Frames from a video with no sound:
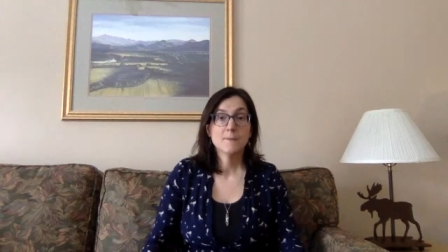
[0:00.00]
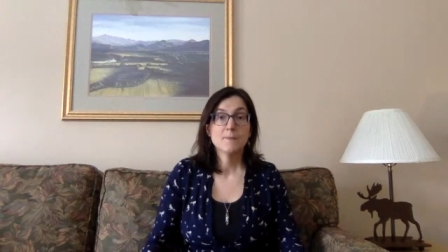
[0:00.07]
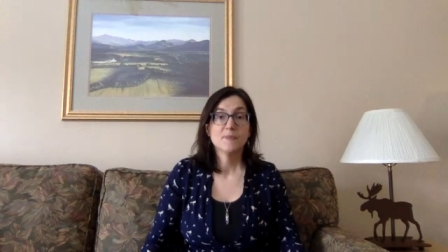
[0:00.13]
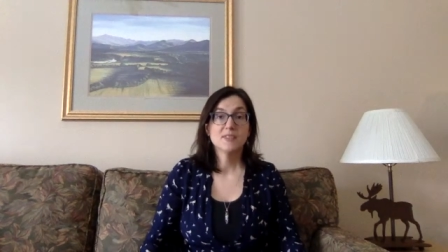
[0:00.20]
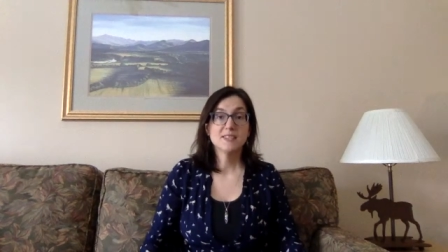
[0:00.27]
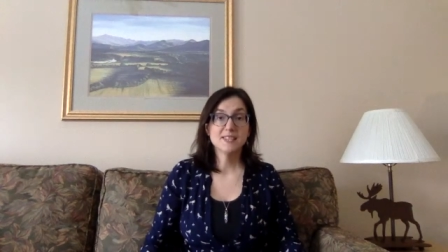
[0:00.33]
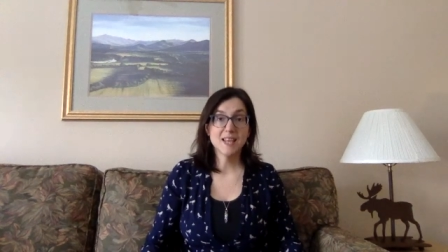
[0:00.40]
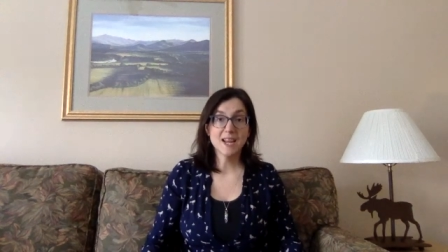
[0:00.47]
The
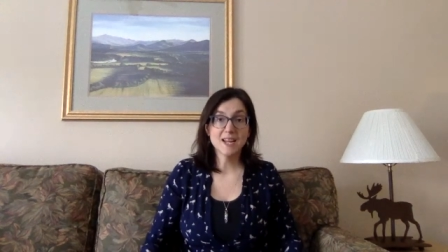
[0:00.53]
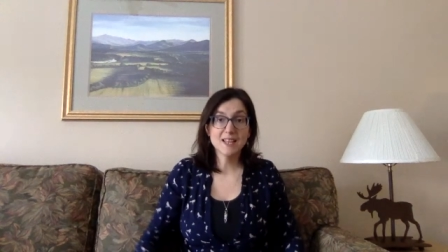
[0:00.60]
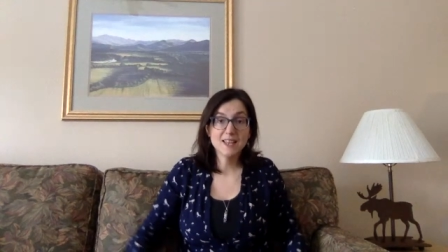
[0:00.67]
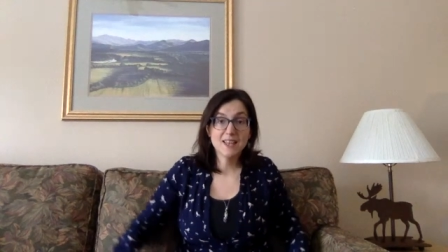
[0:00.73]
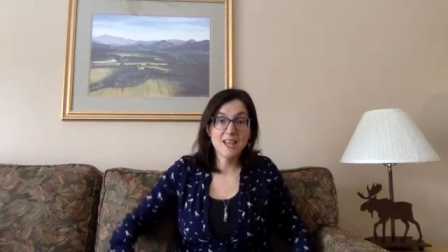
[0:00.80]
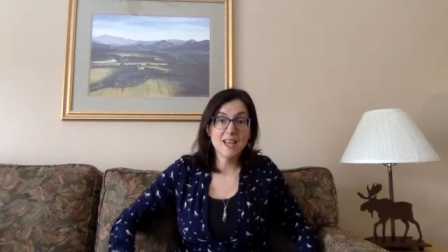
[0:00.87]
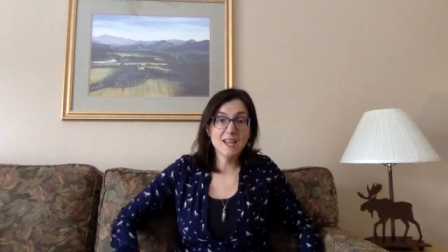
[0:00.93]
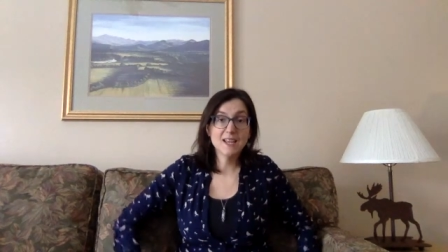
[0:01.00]
second
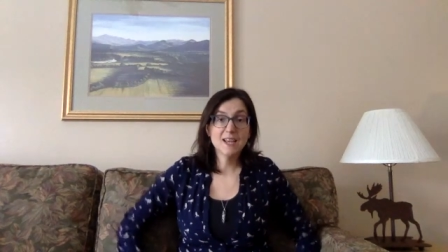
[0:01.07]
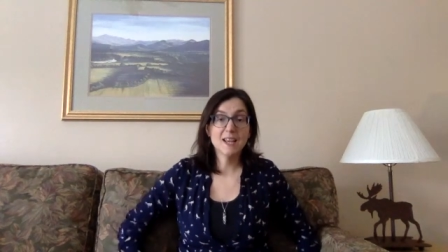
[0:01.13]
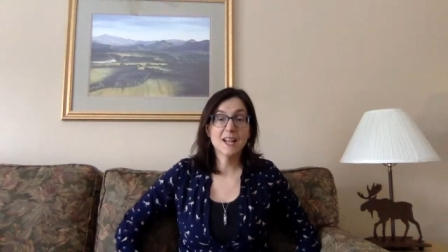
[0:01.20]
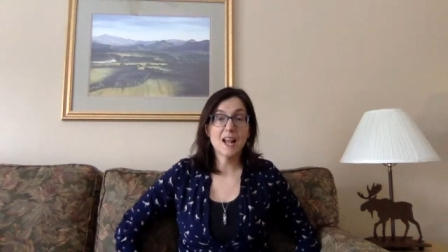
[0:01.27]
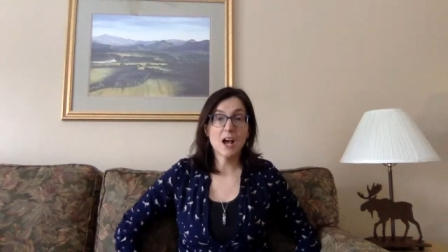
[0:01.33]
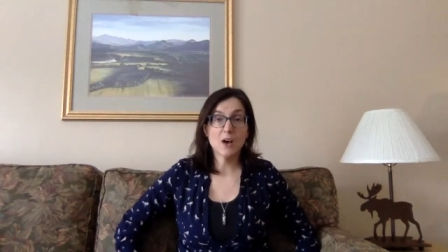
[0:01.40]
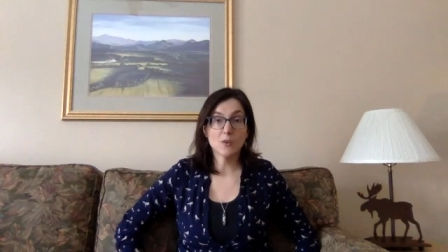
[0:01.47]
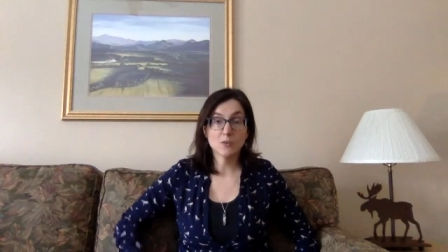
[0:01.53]
thing, and
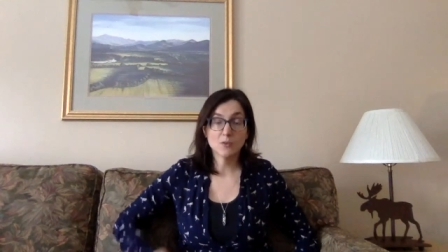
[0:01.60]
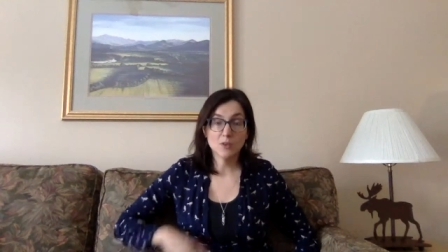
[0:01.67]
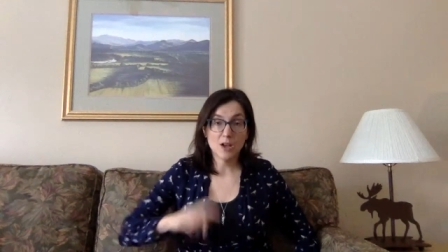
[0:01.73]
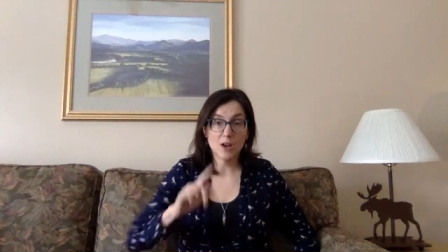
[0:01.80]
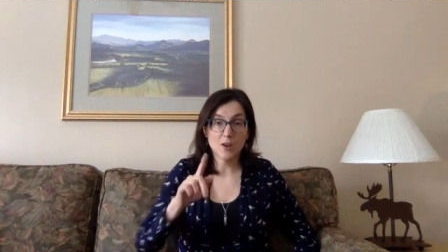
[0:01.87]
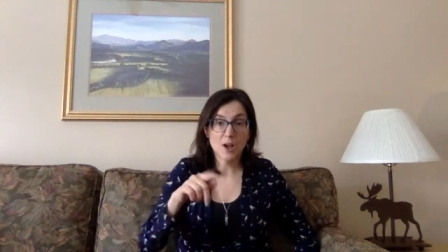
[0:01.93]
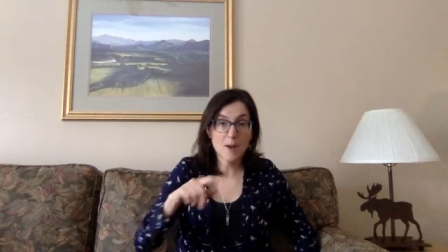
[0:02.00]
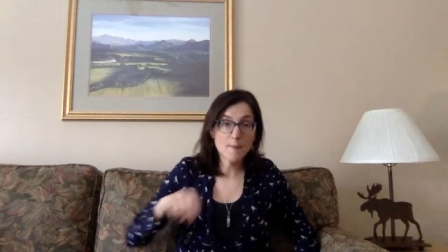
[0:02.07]
I'll,
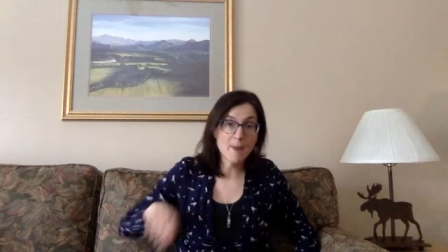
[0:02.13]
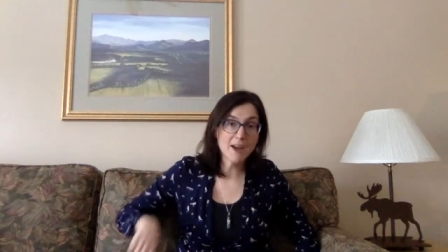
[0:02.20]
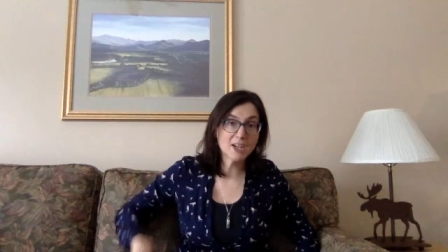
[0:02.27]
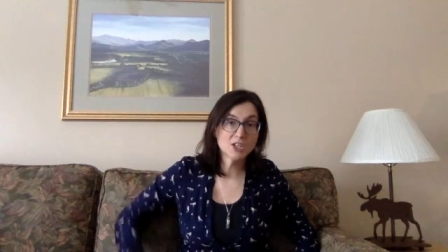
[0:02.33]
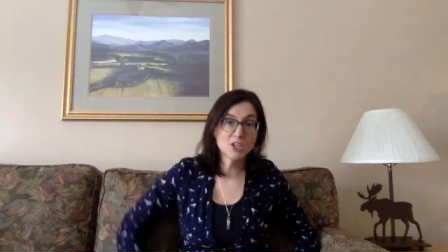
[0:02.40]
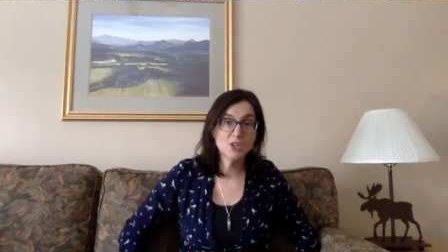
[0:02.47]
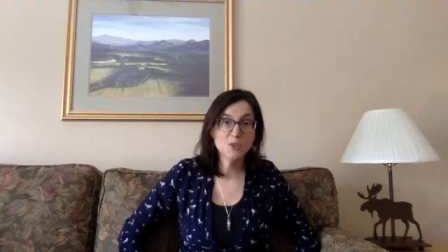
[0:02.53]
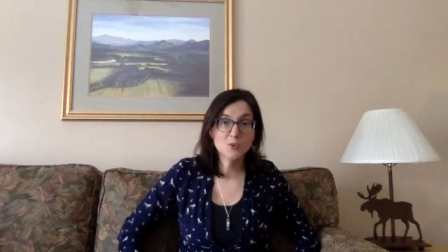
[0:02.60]
I'll come back
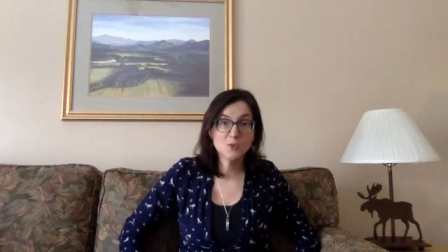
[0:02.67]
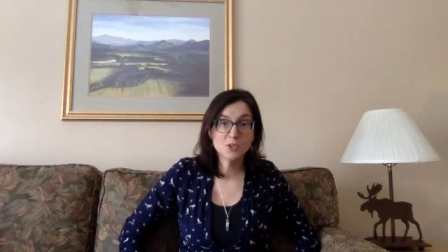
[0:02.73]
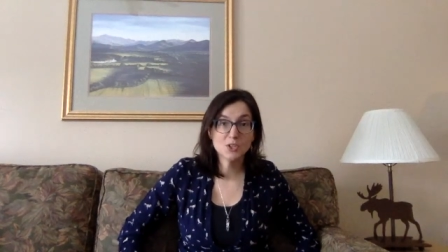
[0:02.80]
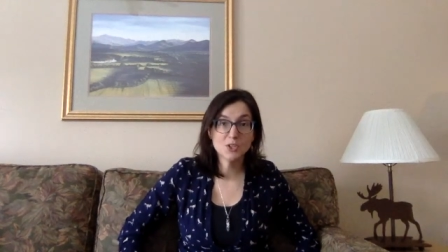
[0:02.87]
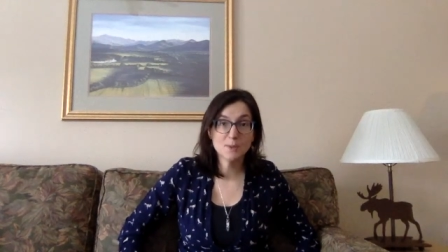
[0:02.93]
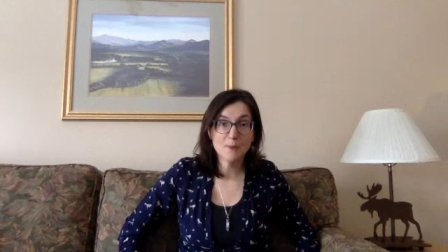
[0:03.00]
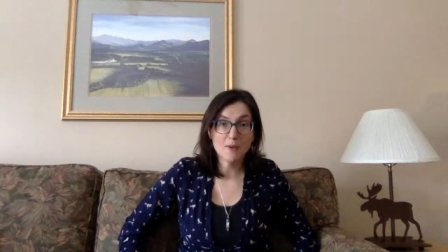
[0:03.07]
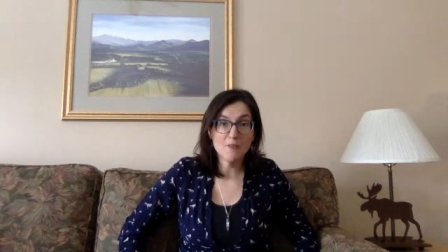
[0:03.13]
to you just
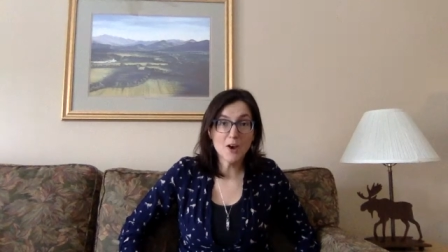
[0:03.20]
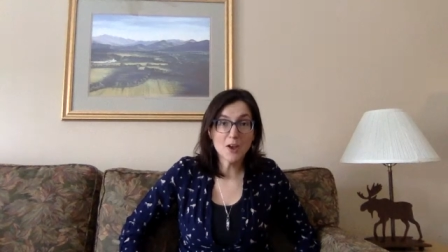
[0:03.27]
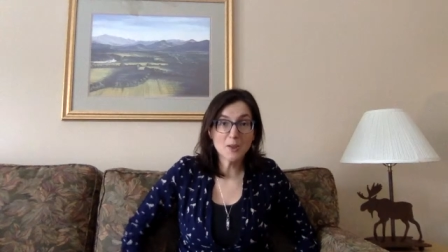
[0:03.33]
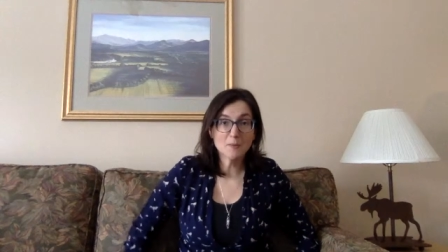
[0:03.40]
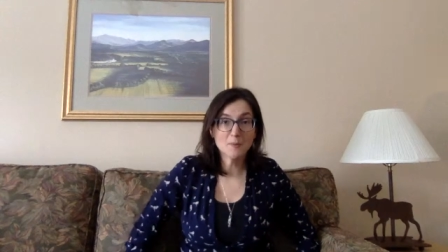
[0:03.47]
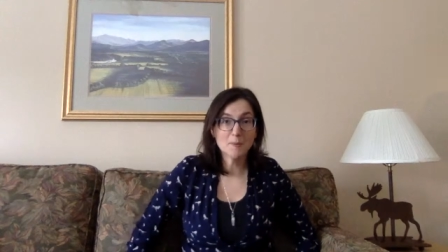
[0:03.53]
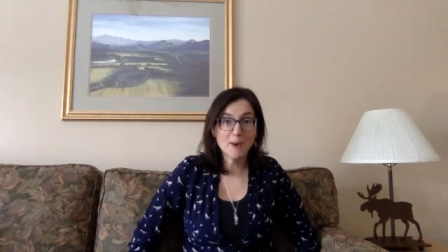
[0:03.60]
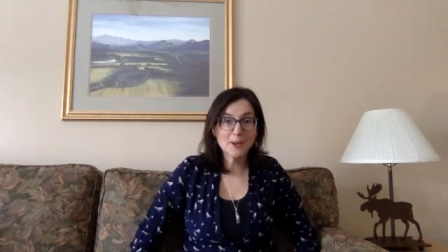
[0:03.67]
so my
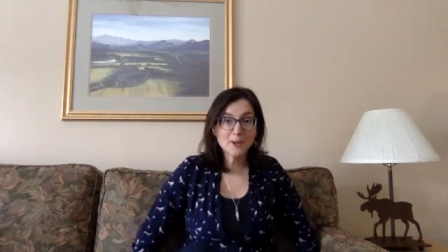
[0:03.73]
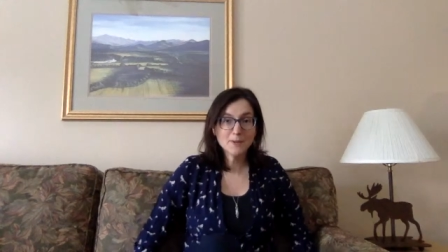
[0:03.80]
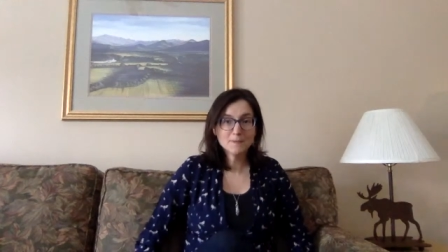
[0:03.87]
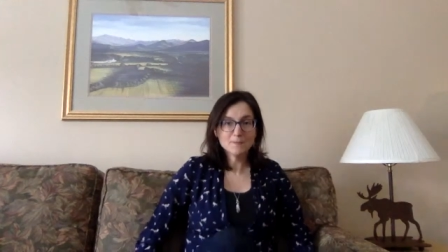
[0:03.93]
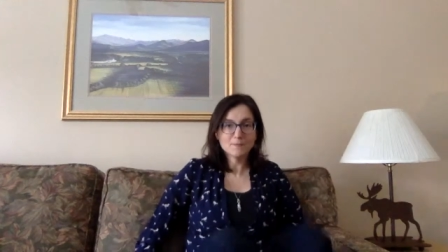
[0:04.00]
volume's better.